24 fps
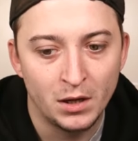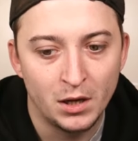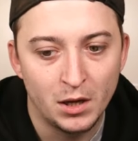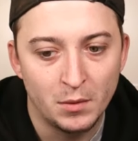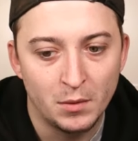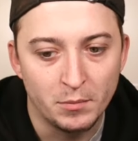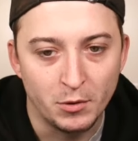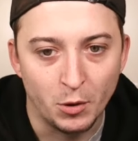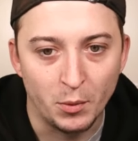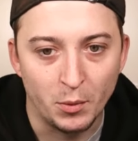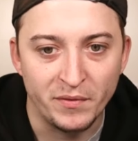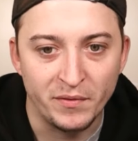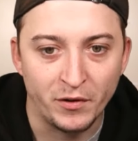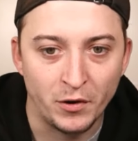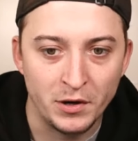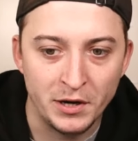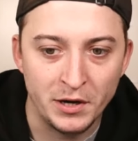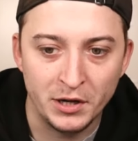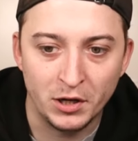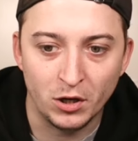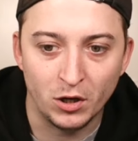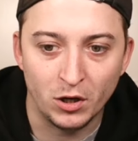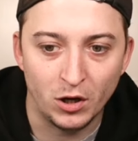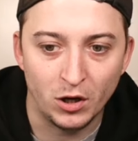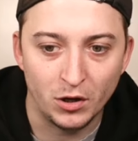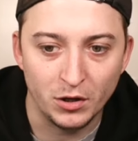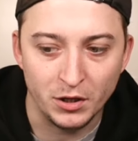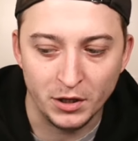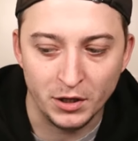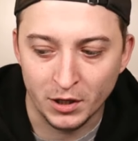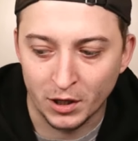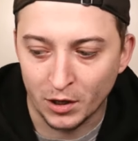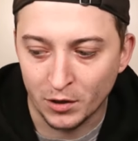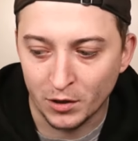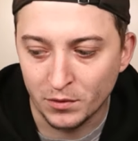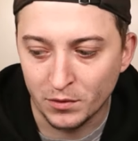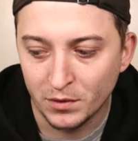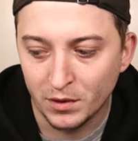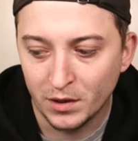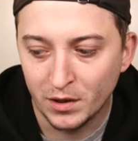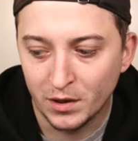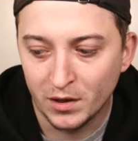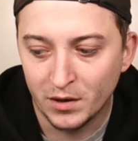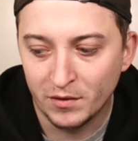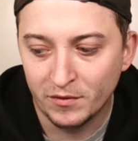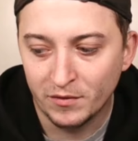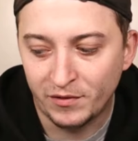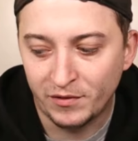But we've only got, you know,
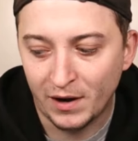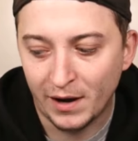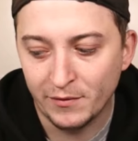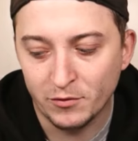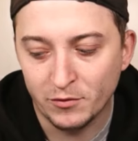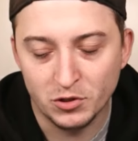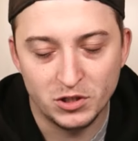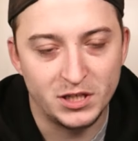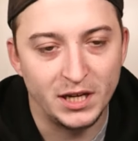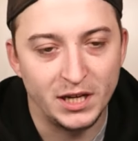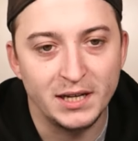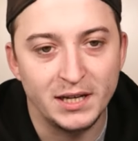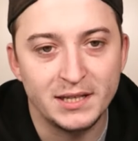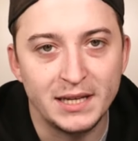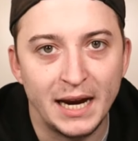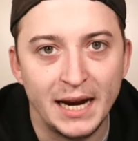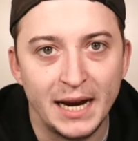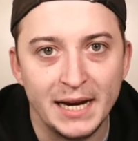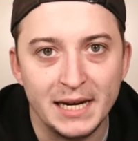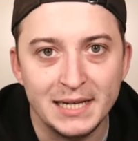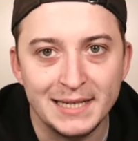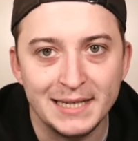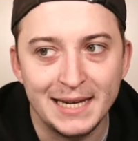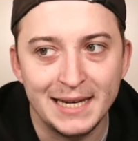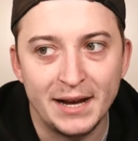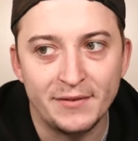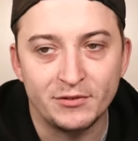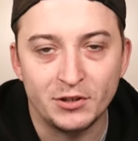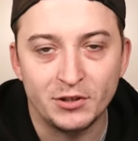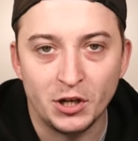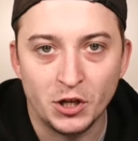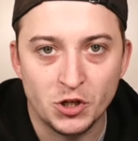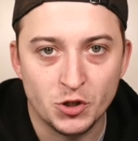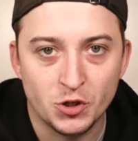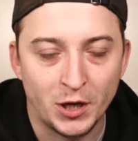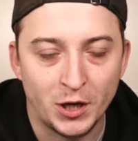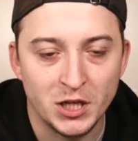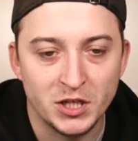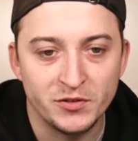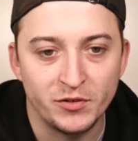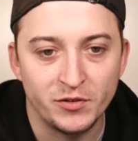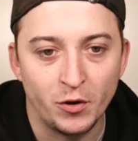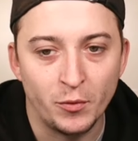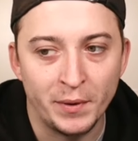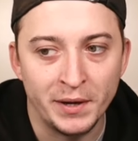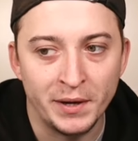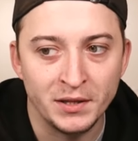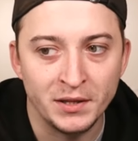5 or 6 days left of the transfer
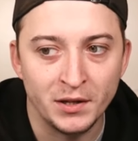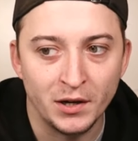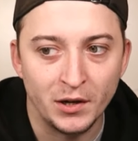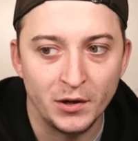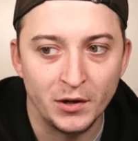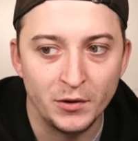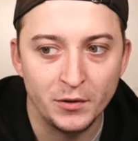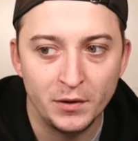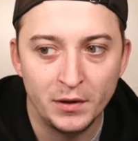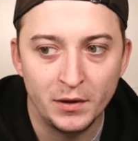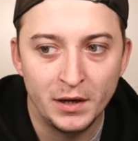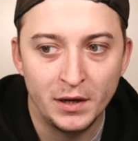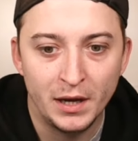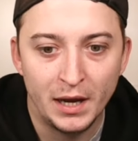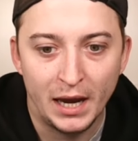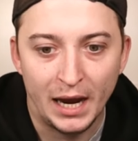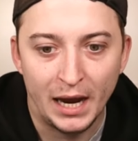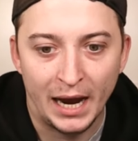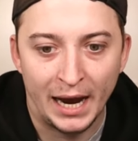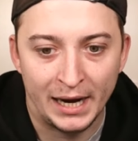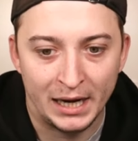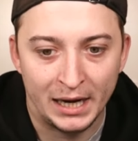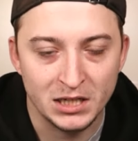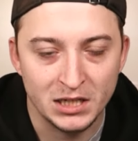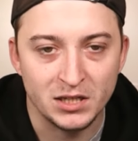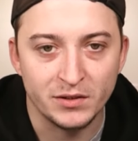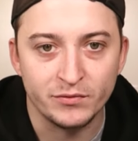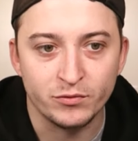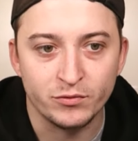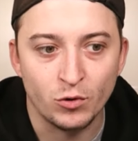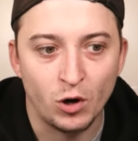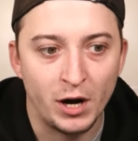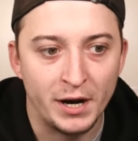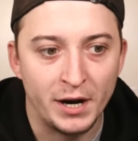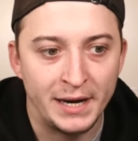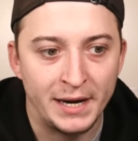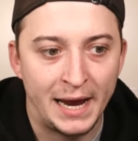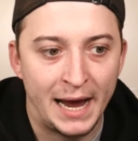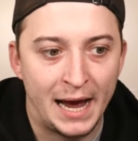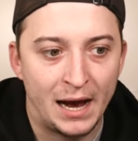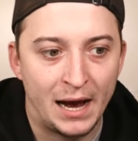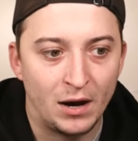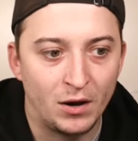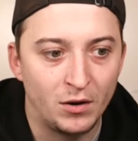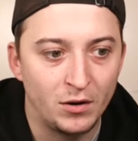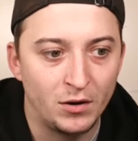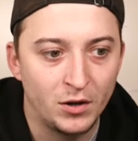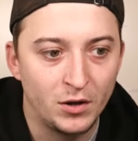window. And as of right
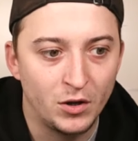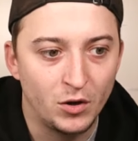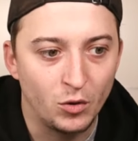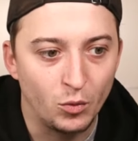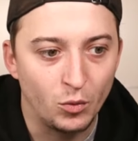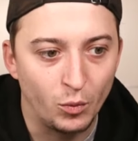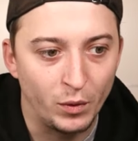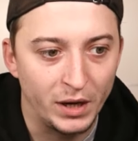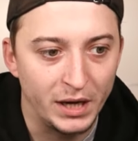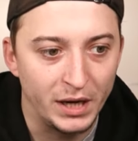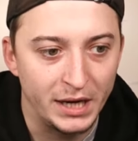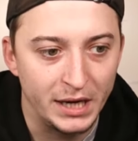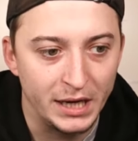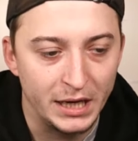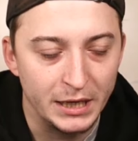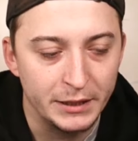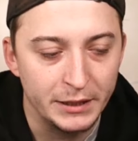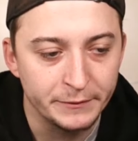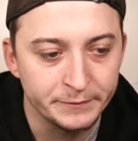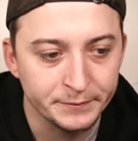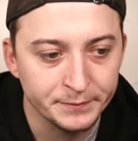now, there's